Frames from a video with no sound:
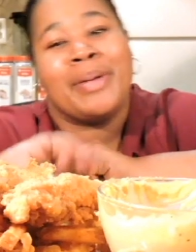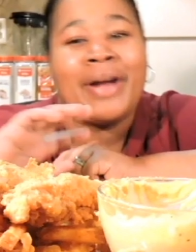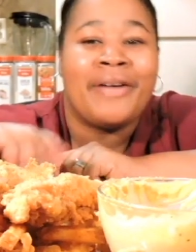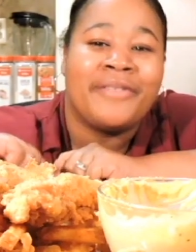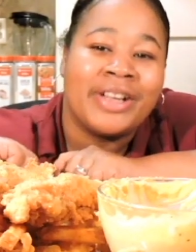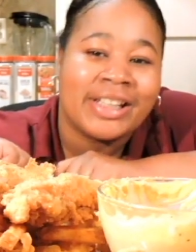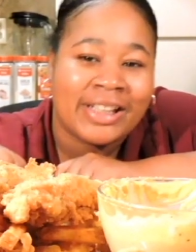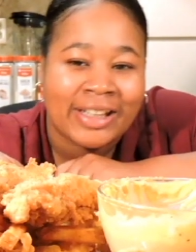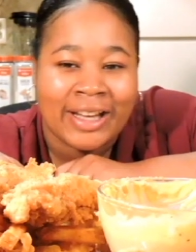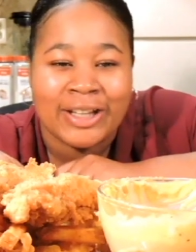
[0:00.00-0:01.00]
but without
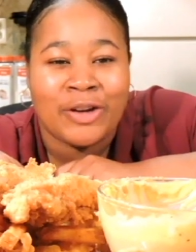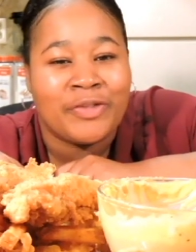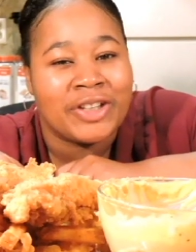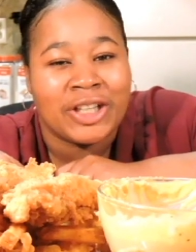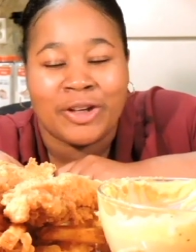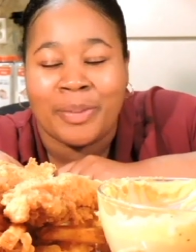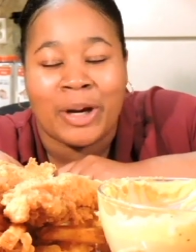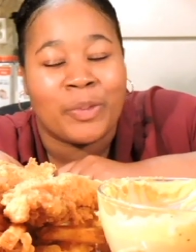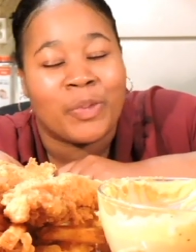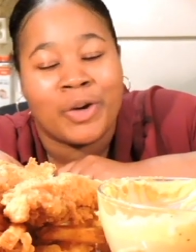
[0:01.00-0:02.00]
further delay, don't forget no
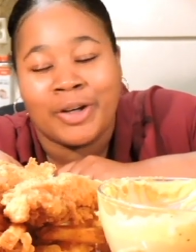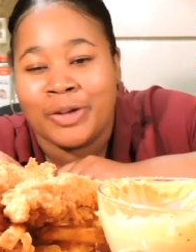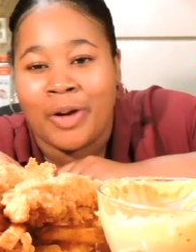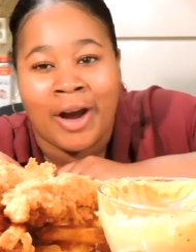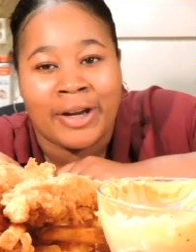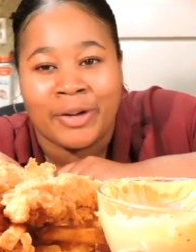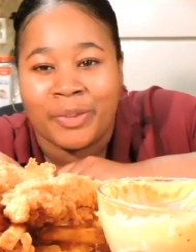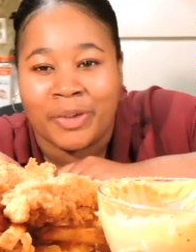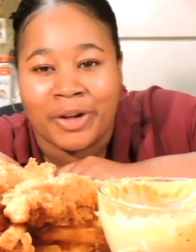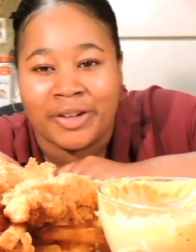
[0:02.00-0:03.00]
matter where you are in the
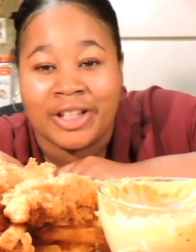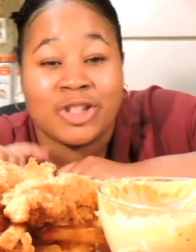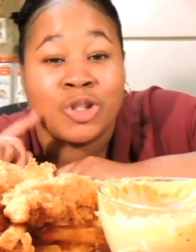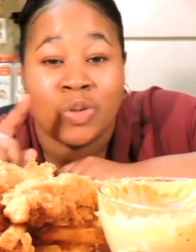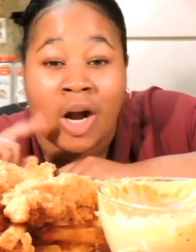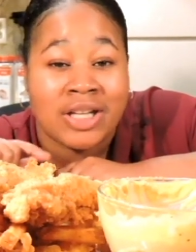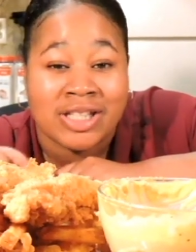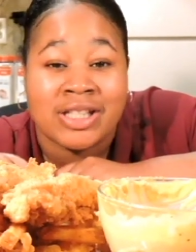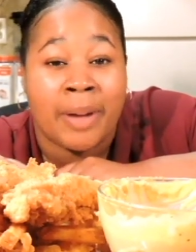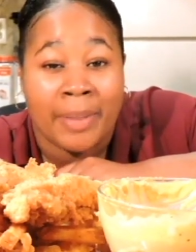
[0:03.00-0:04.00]
world that you are
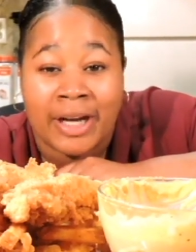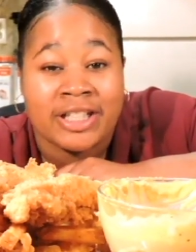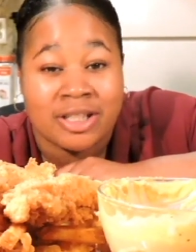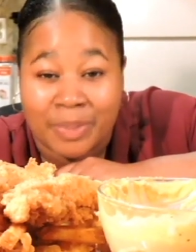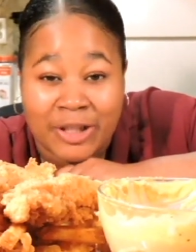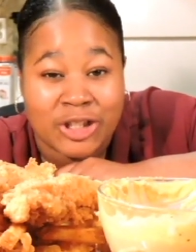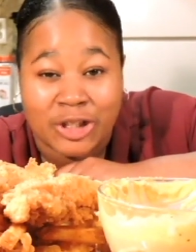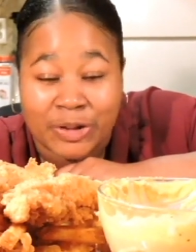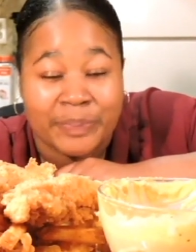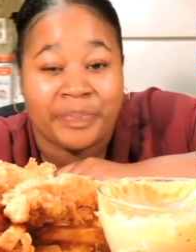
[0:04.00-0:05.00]
somebody
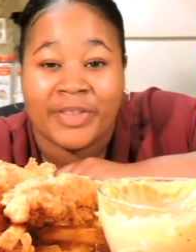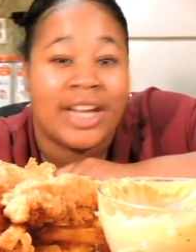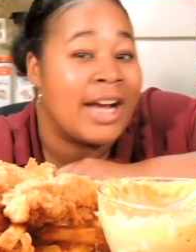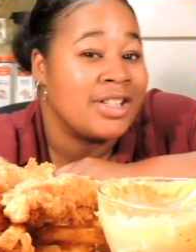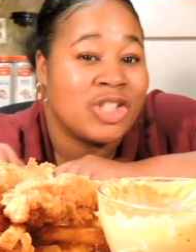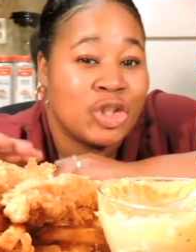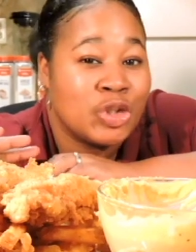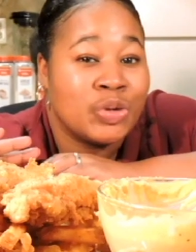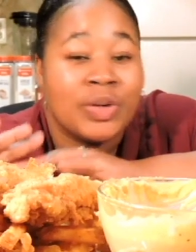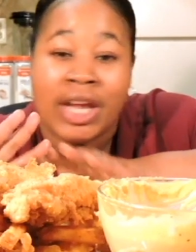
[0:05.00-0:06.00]
special. And I'll see
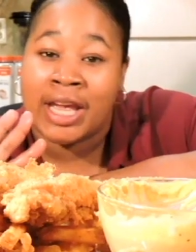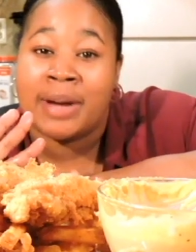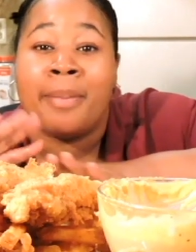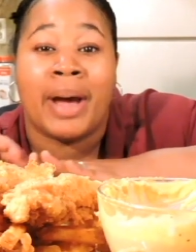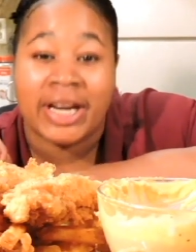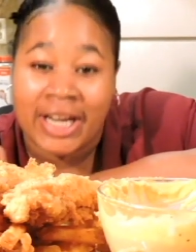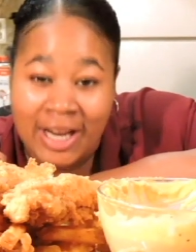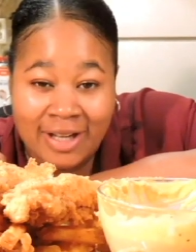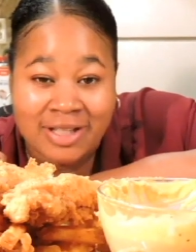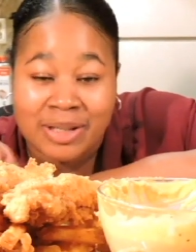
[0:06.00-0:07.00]
you in my
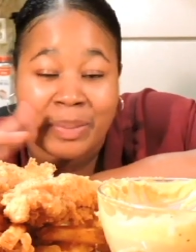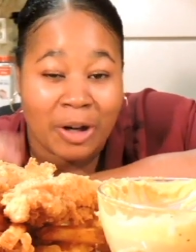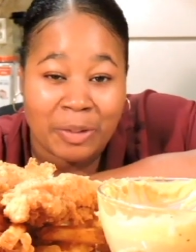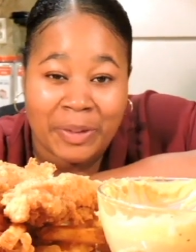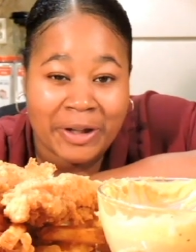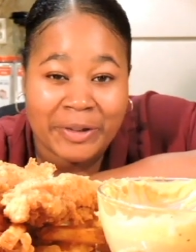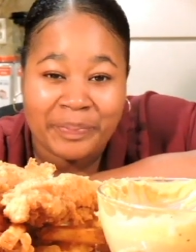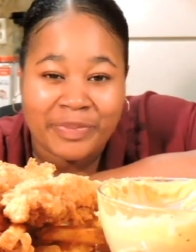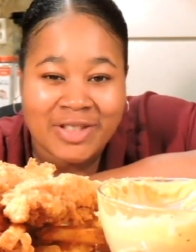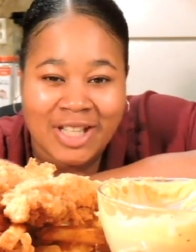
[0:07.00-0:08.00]
next
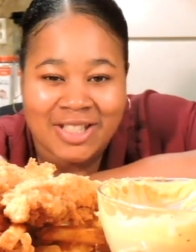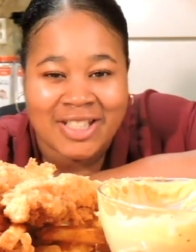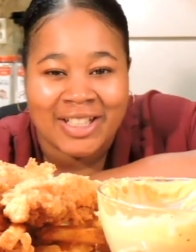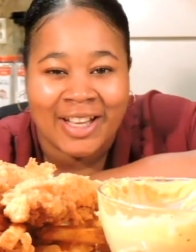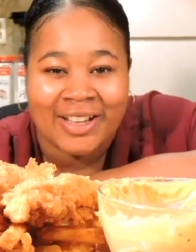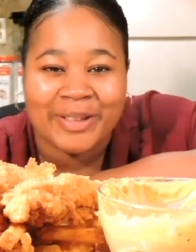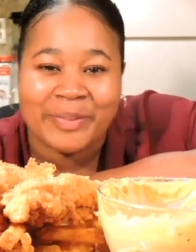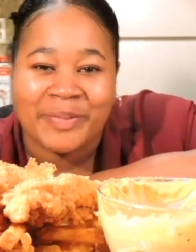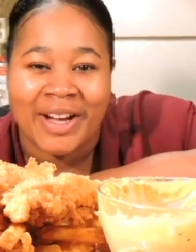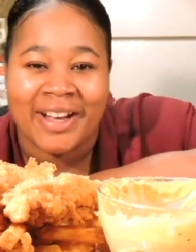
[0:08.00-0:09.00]
mukbang. Talk to you later.
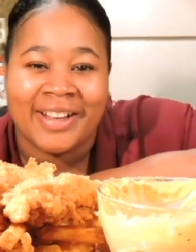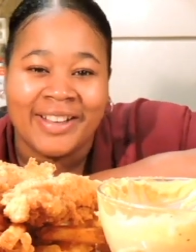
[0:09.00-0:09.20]
Bye.